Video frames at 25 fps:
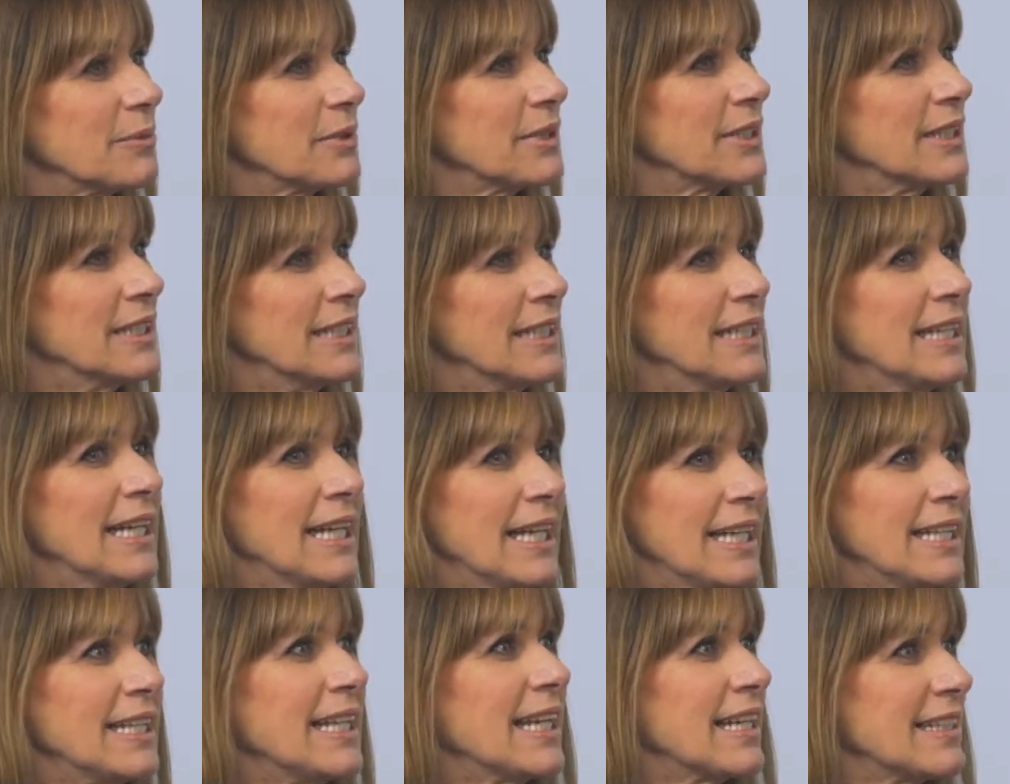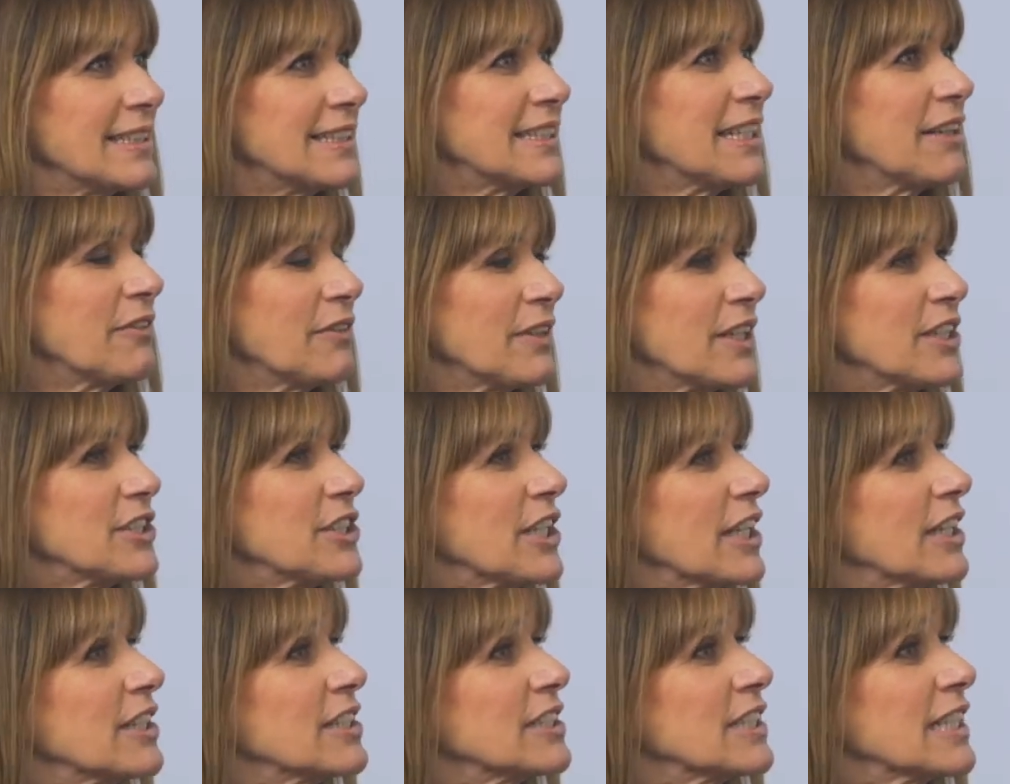But yeah, it's definitely a
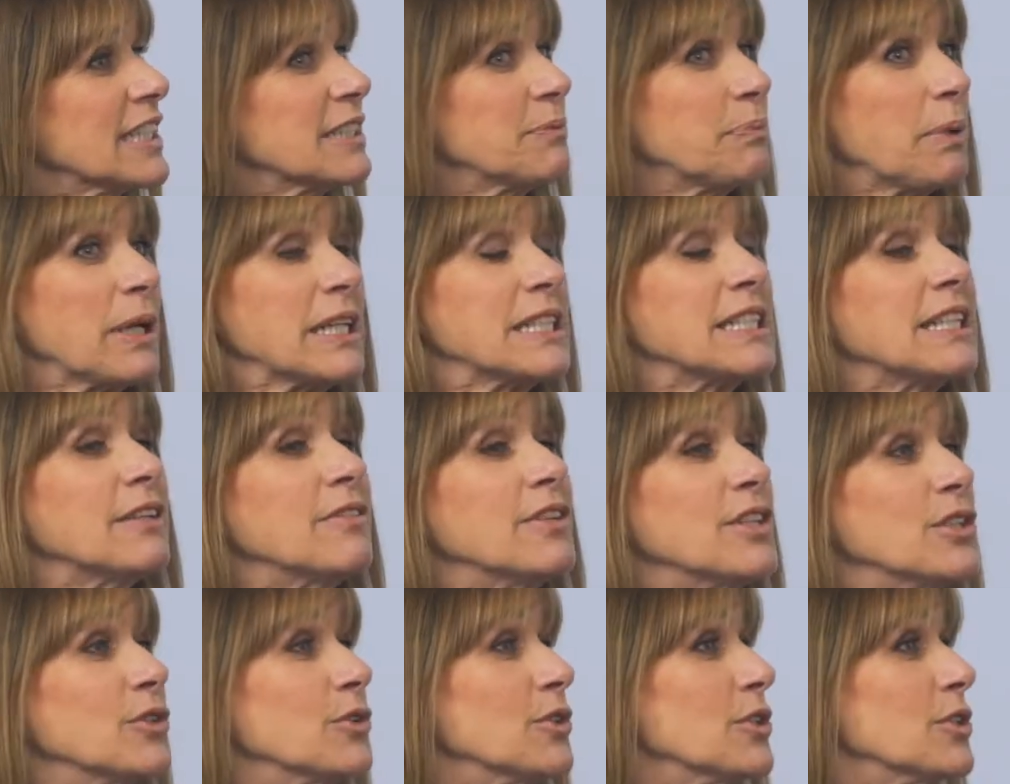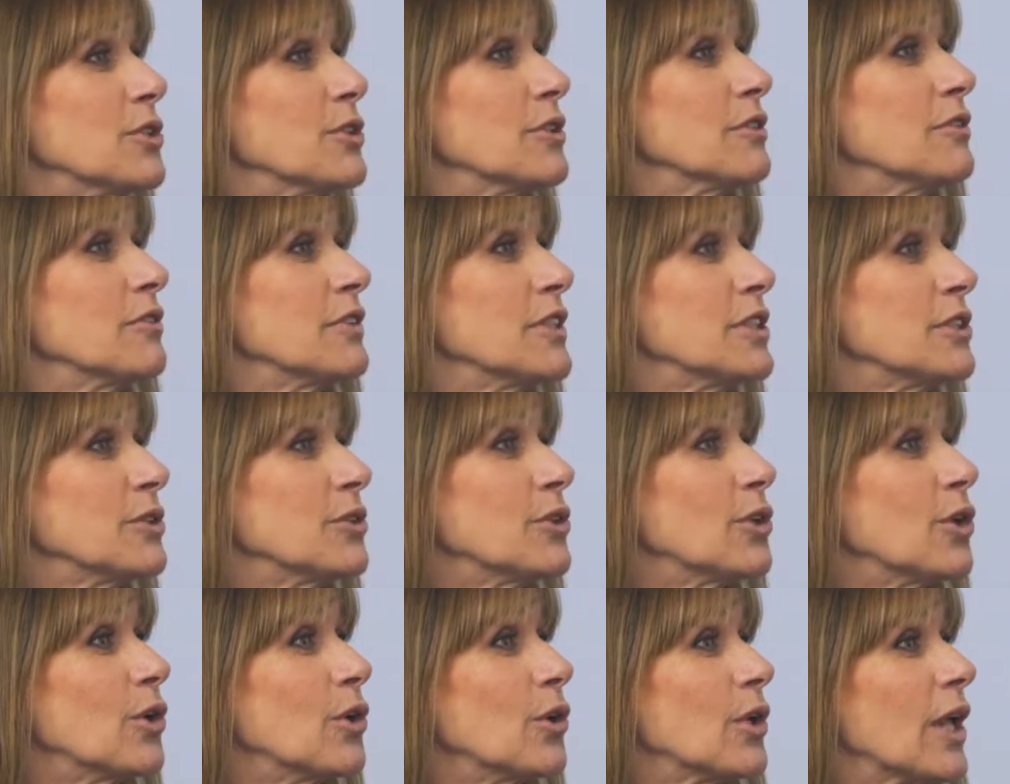challenge, especially if they don't do a video
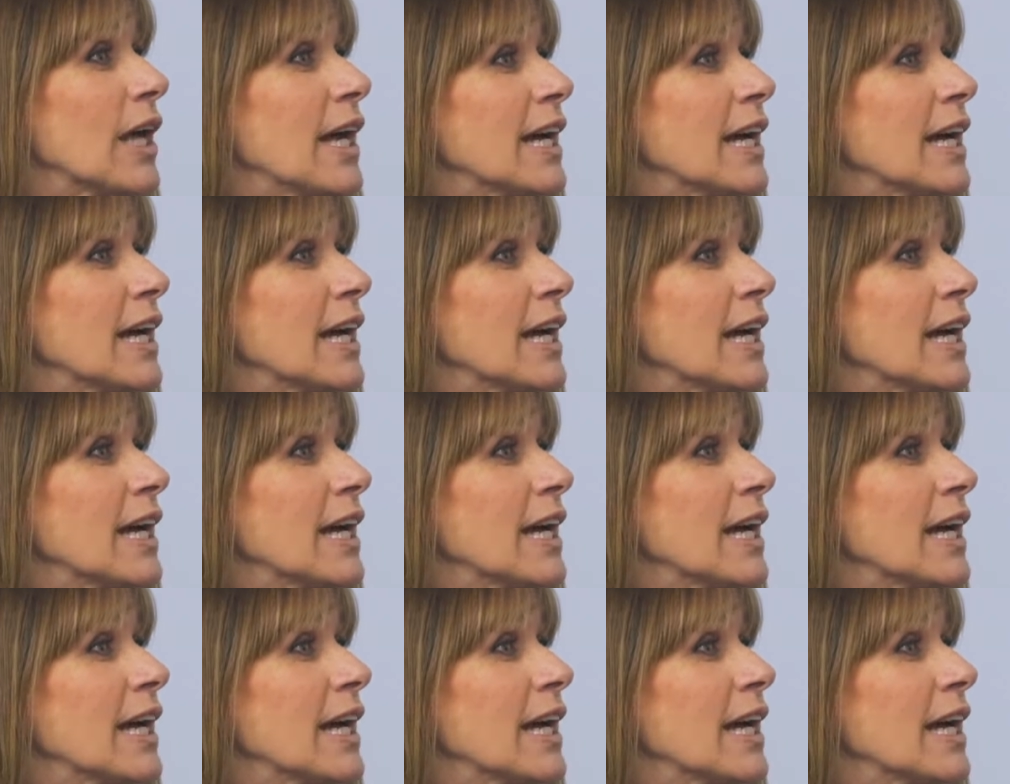call.